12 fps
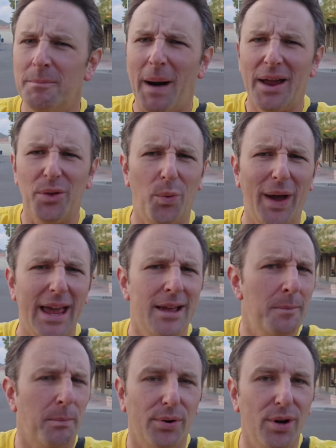By the way,
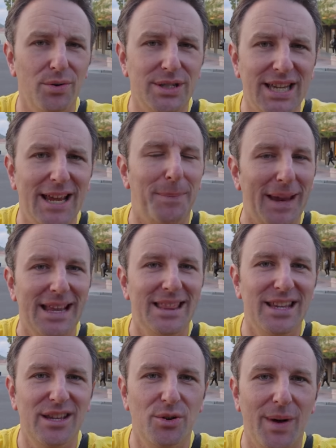pro tip in
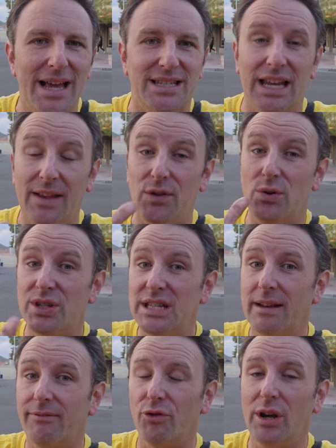the US, if you
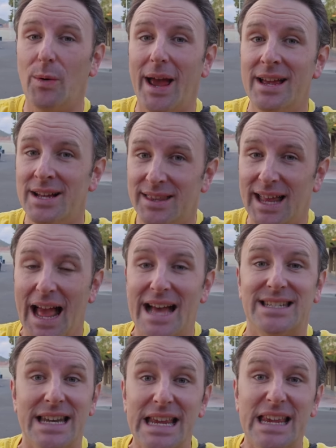see a freeway that
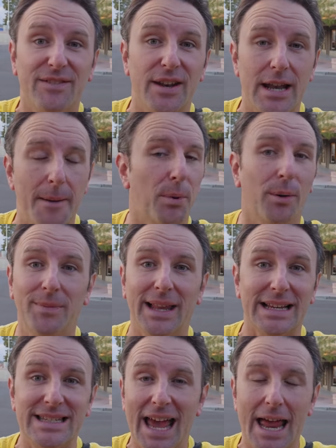has an even number,
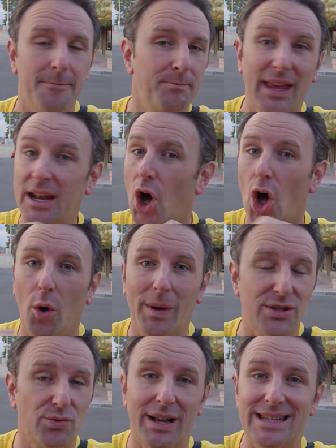like 10, it
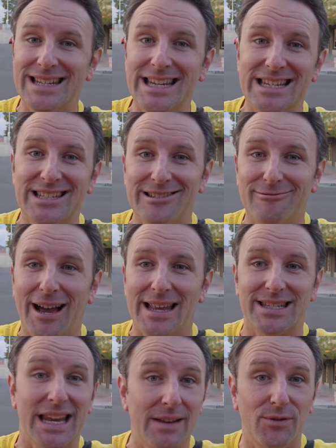always runs east to
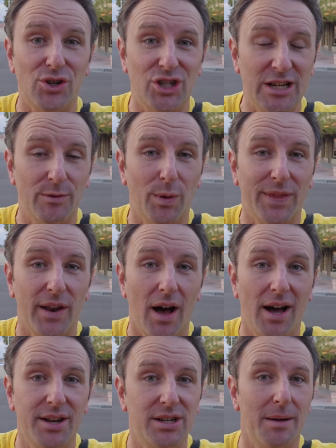west. And if you see one with an
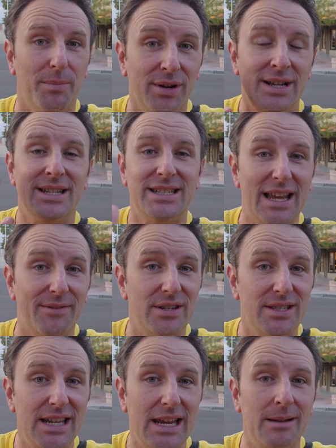odd number,
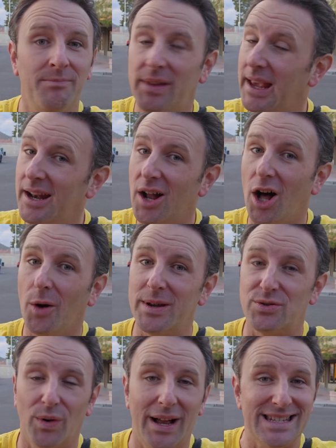17, it
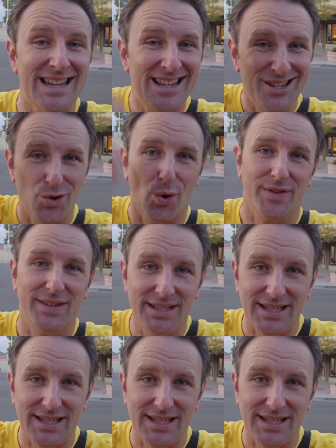always runs north to